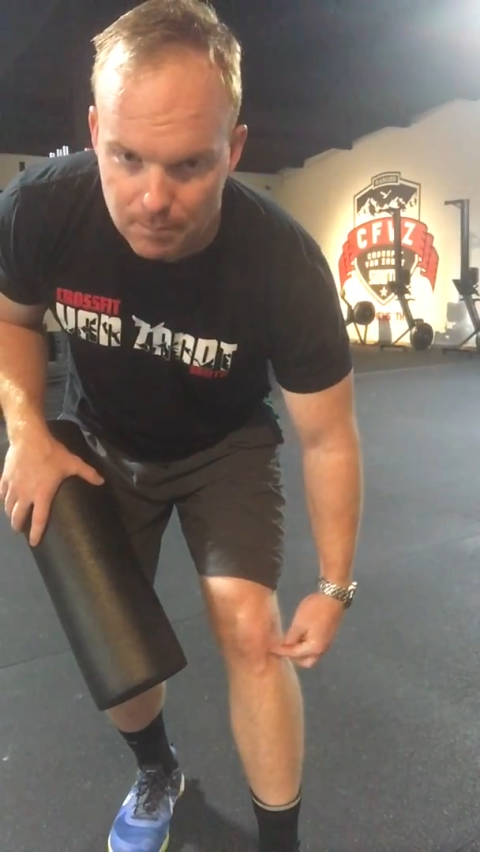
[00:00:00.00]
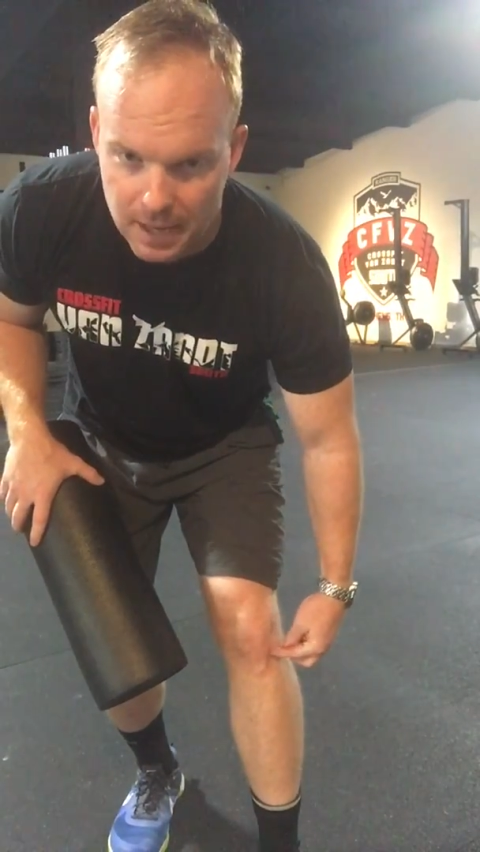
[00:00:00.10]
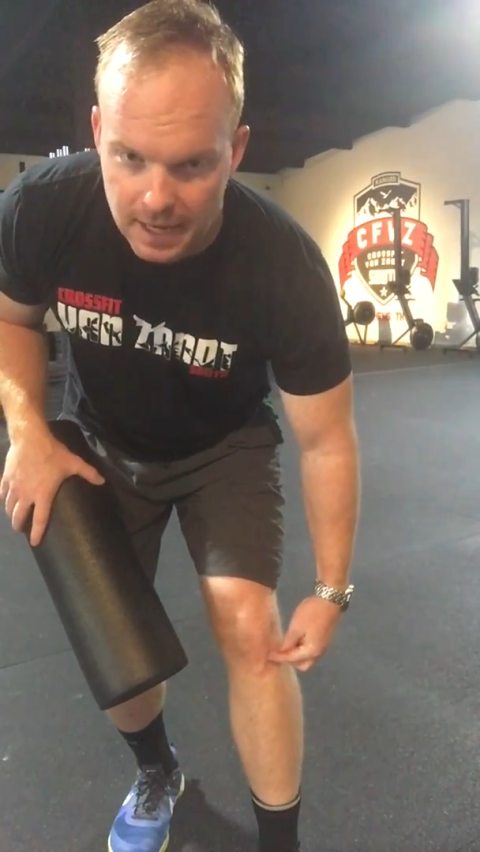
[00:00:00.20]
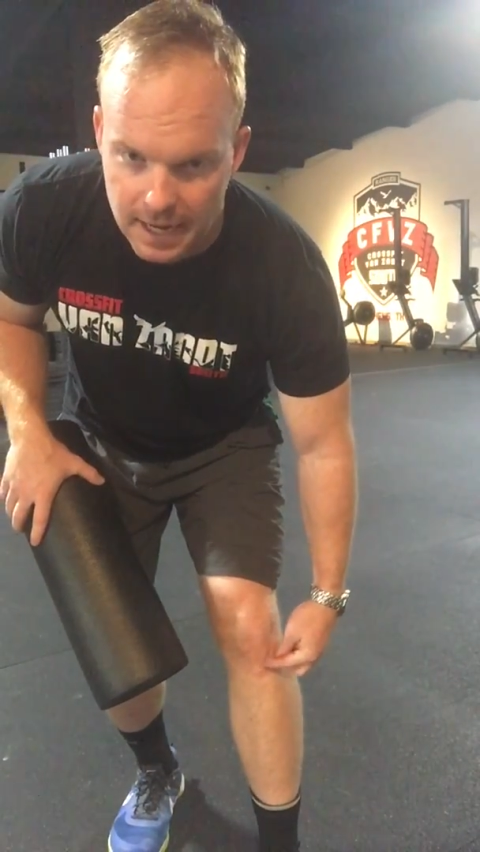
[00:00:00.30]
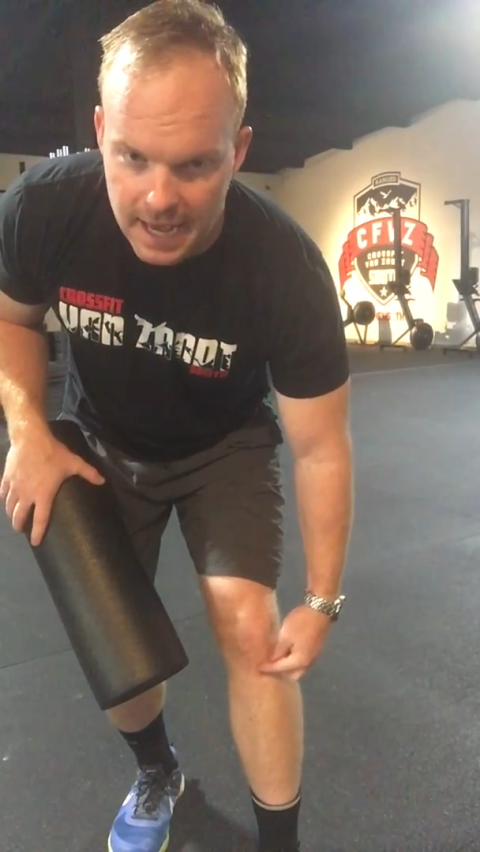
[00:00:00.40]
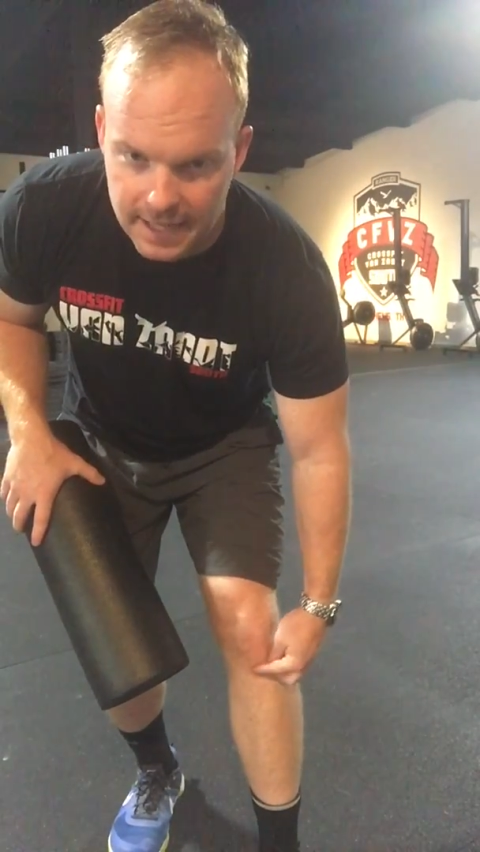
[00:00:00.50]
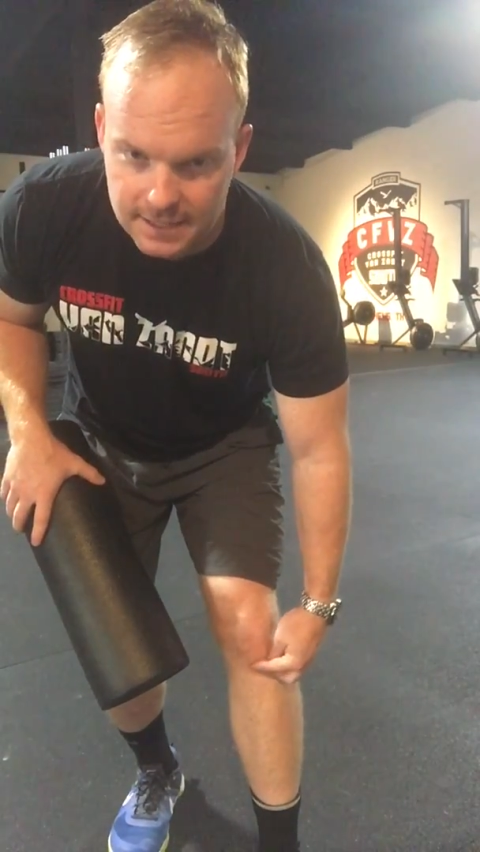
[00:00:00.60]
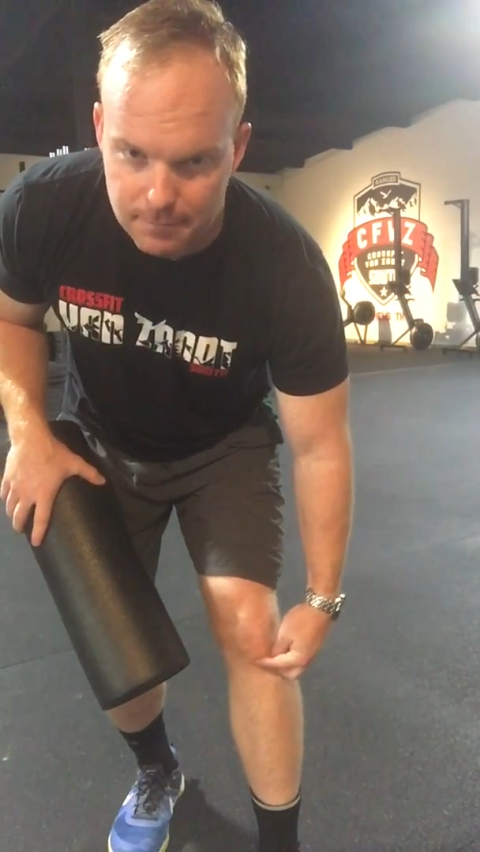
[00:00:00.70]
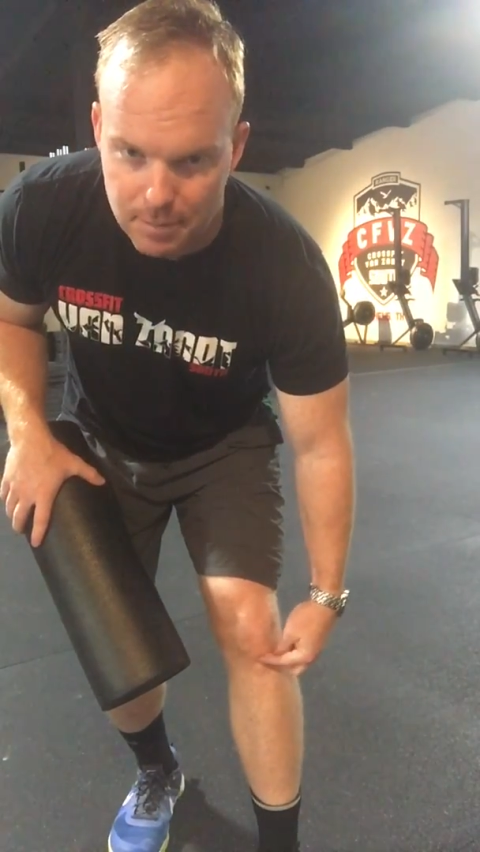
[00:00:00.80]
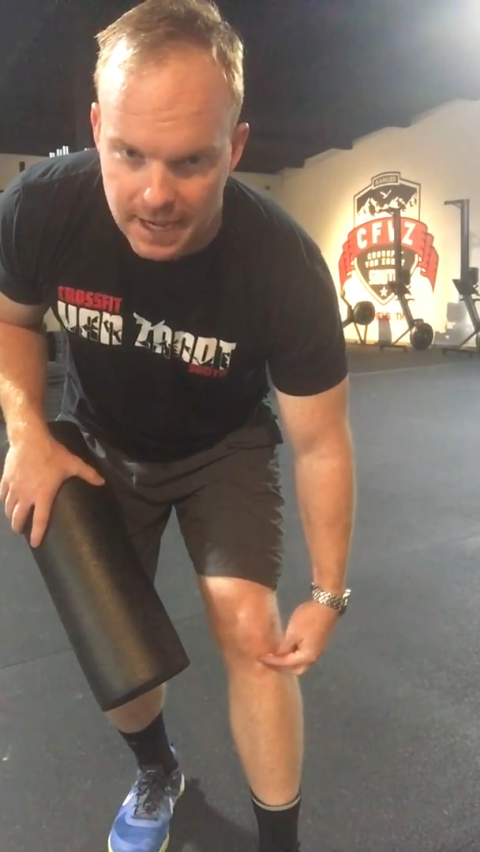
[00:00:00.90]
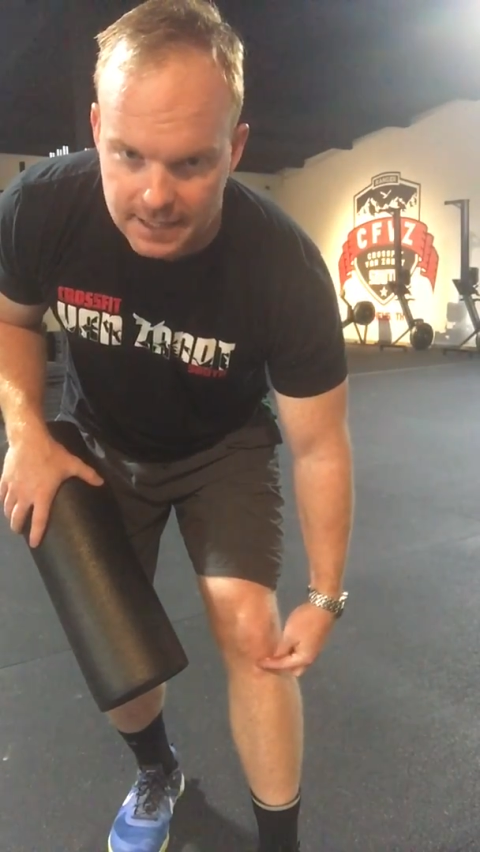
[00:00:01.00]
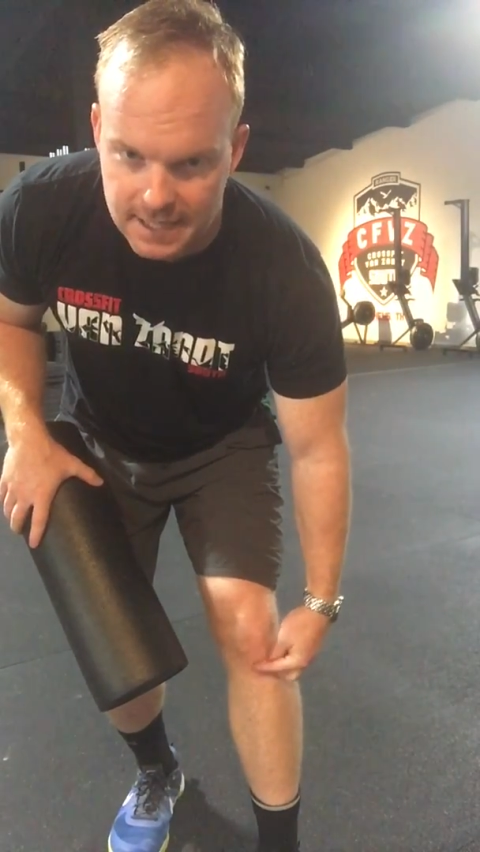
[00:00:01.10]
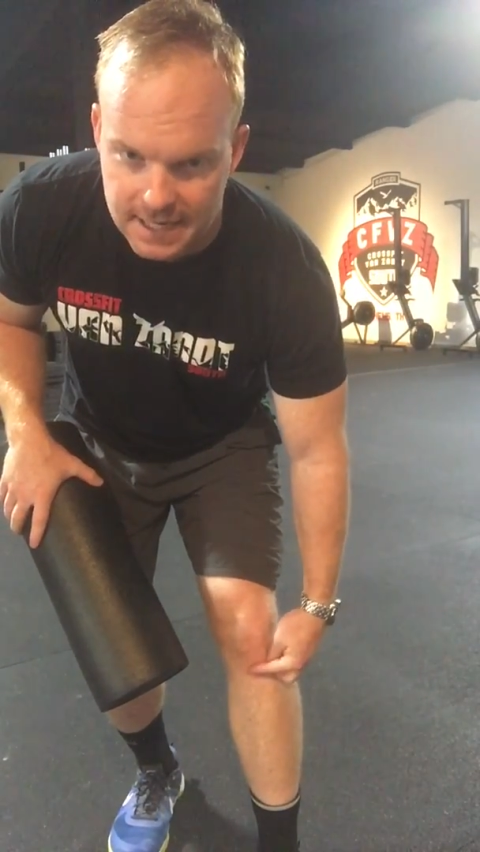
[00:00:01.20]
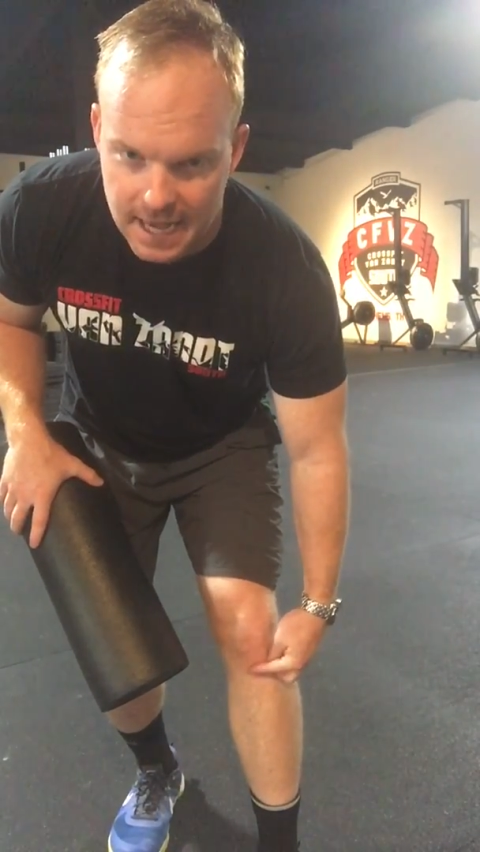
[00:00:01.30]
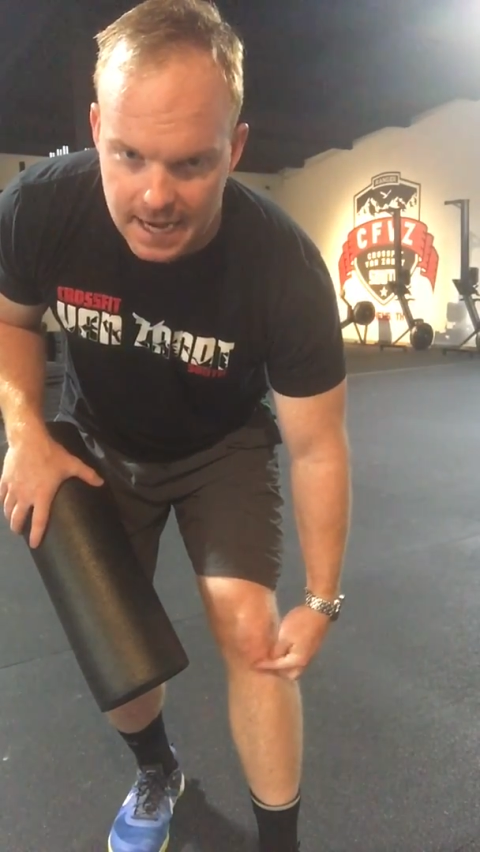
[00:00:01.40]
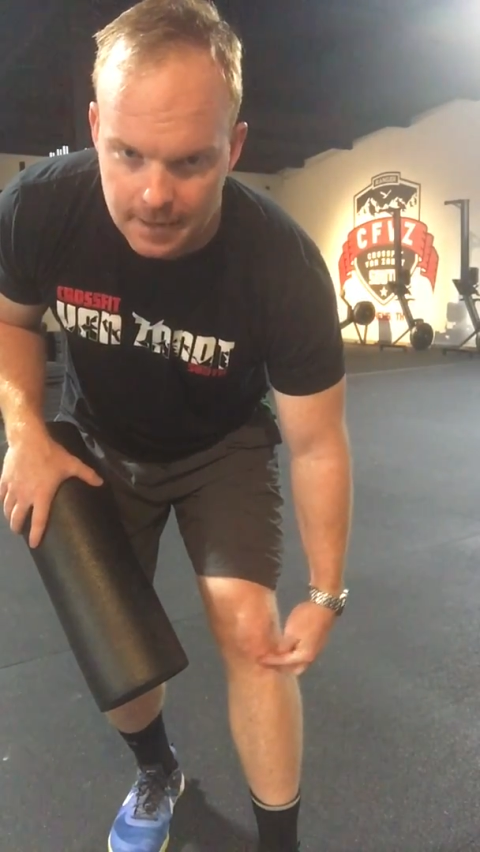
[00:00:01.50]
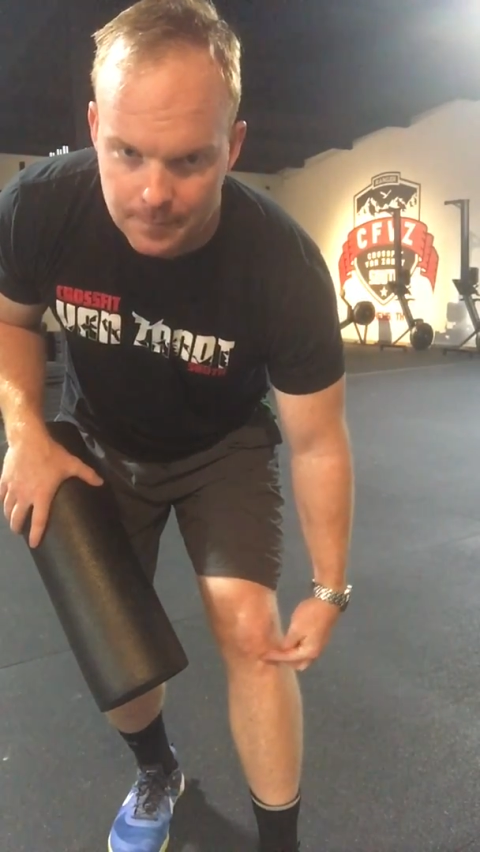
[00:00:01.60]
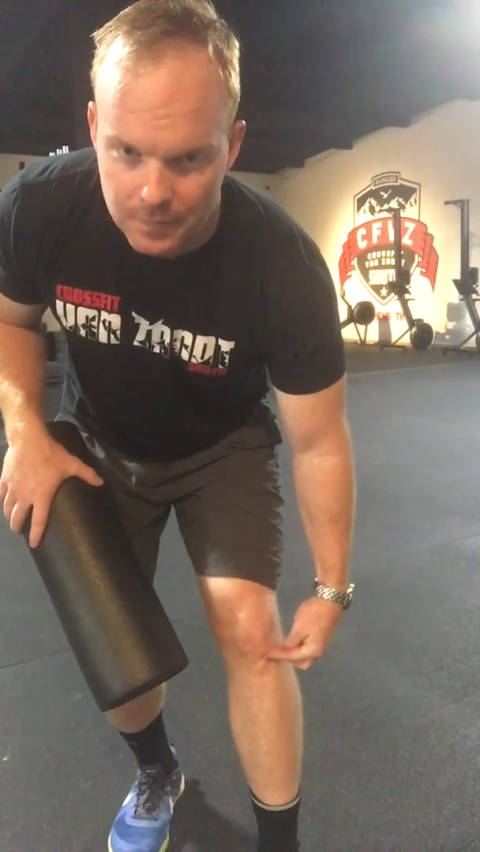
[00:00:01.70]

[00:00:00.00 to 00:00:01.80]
and aches and pains at night